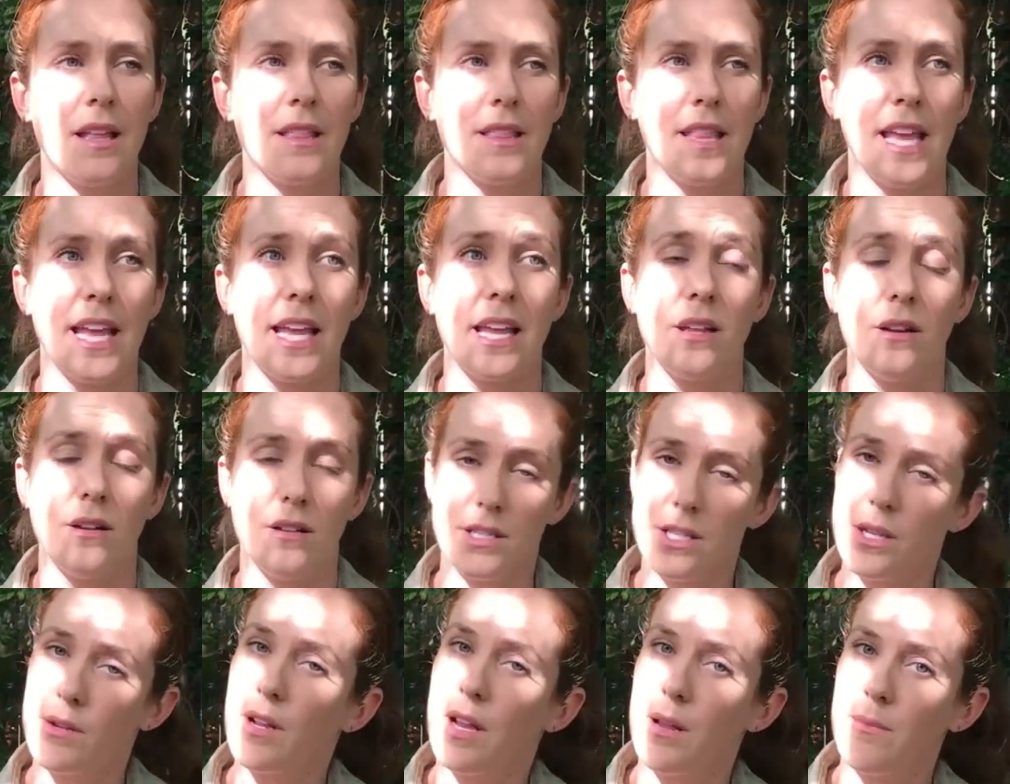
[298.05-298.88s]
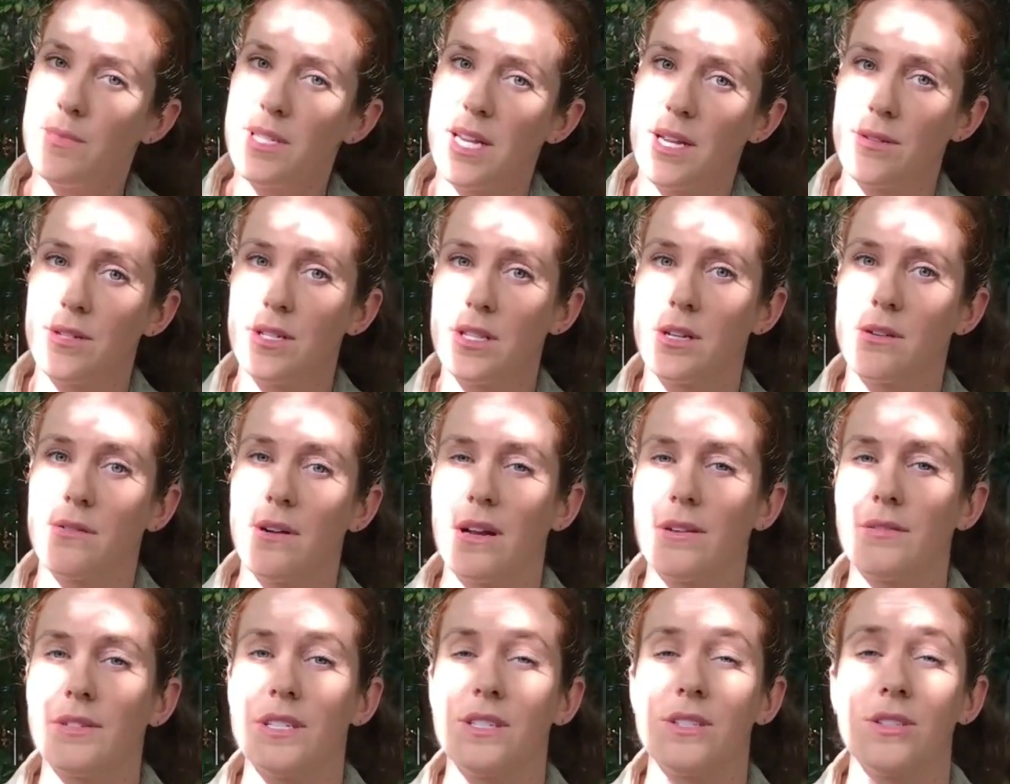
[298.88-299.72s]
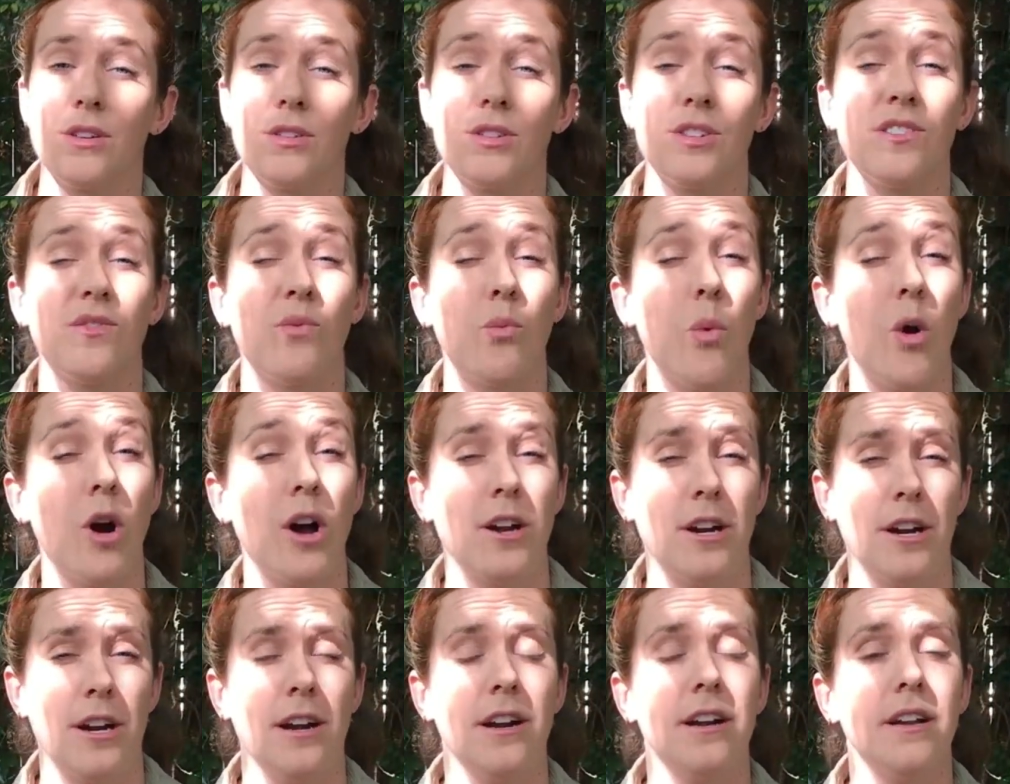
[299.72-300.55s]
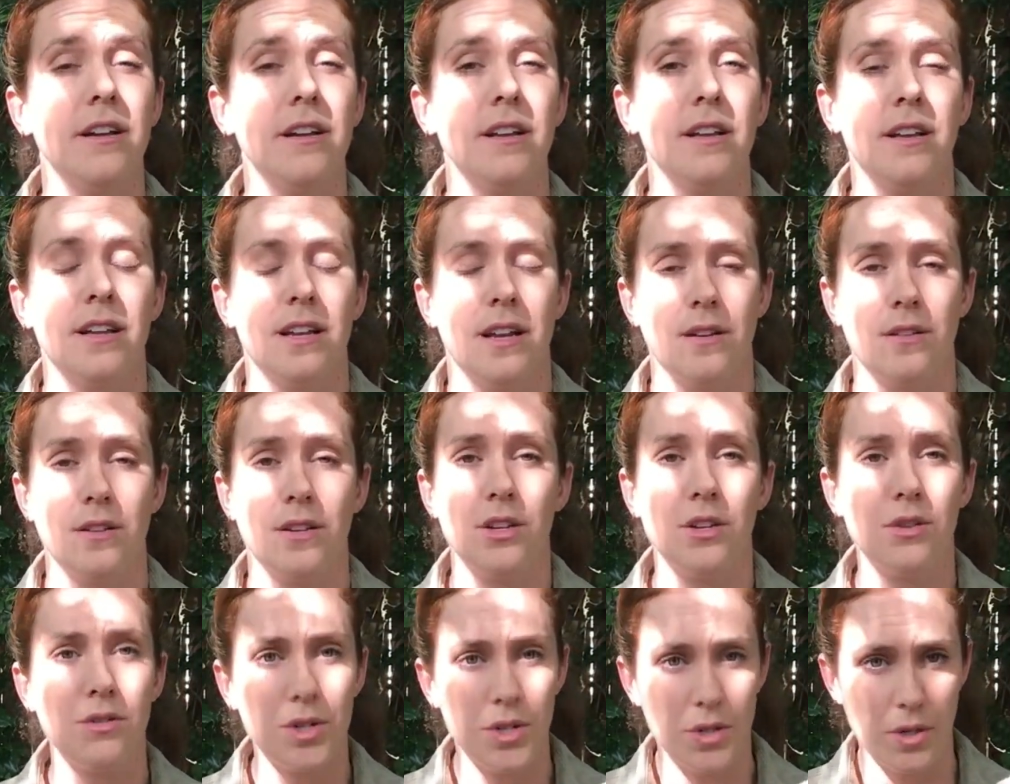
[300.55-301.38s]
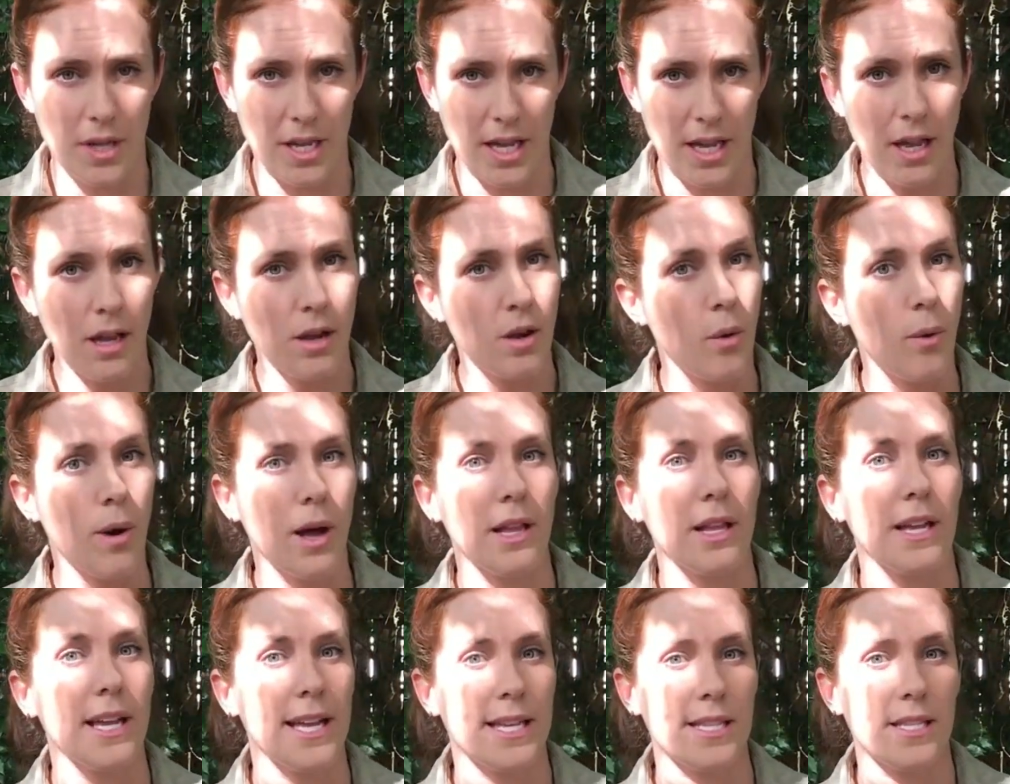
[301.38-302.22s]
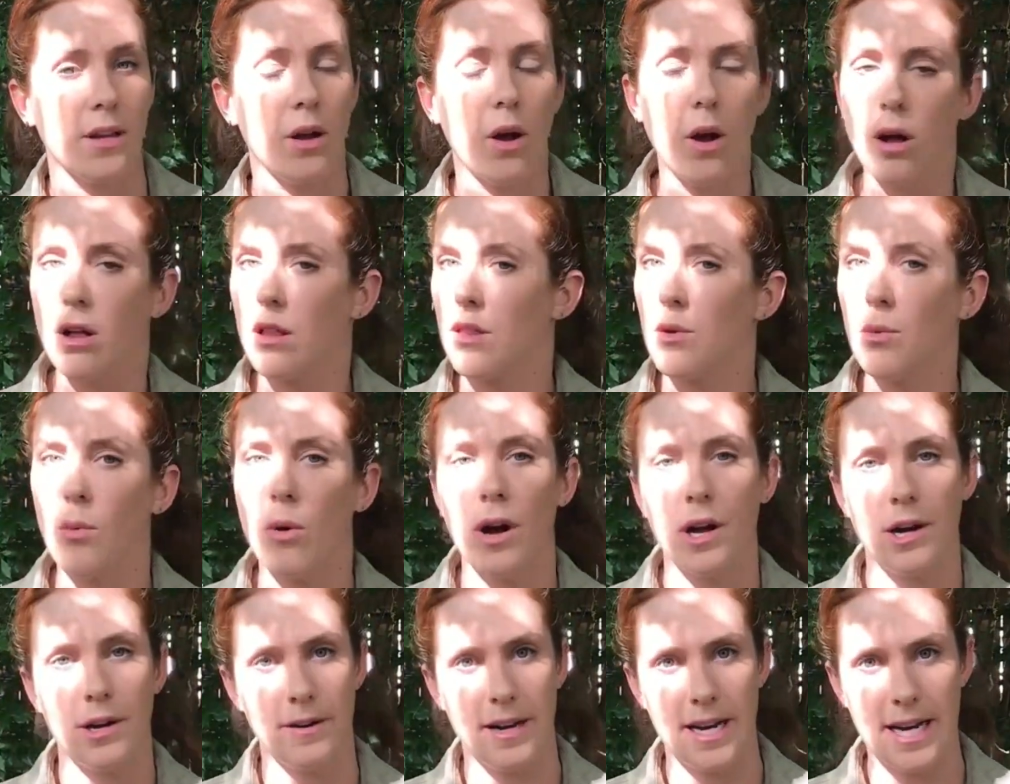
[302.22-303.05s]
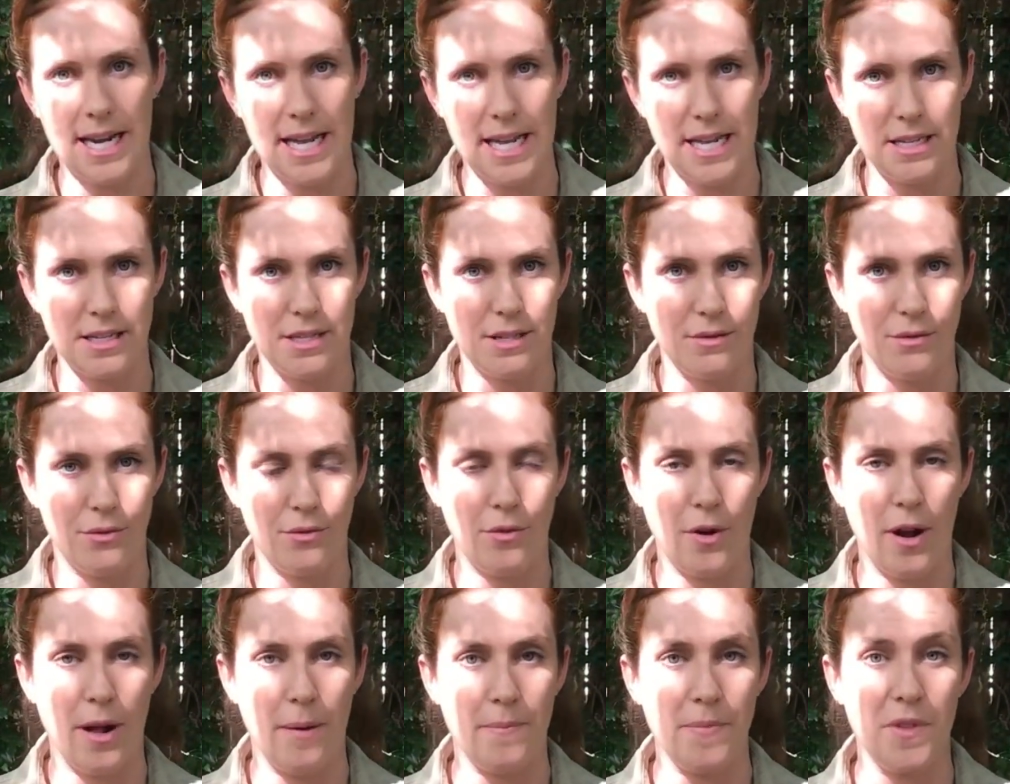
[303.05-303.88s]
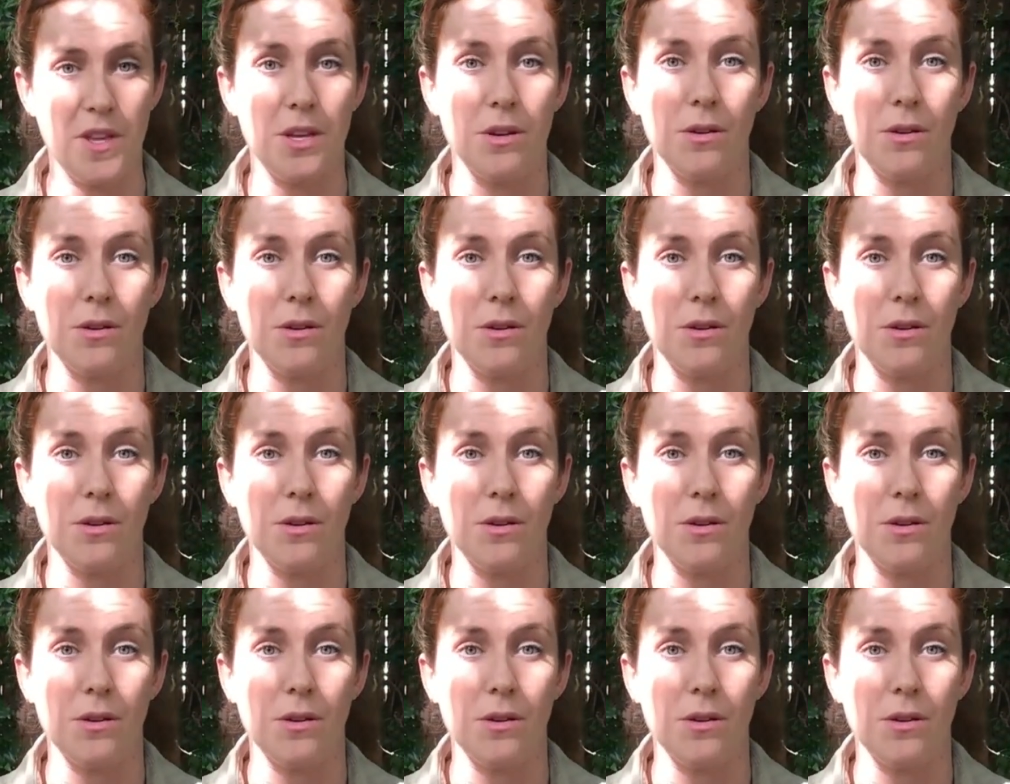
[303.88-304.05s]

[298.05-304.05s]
They can also come down to the ground in search of water. Now, usually a koala gets all the water it needs from the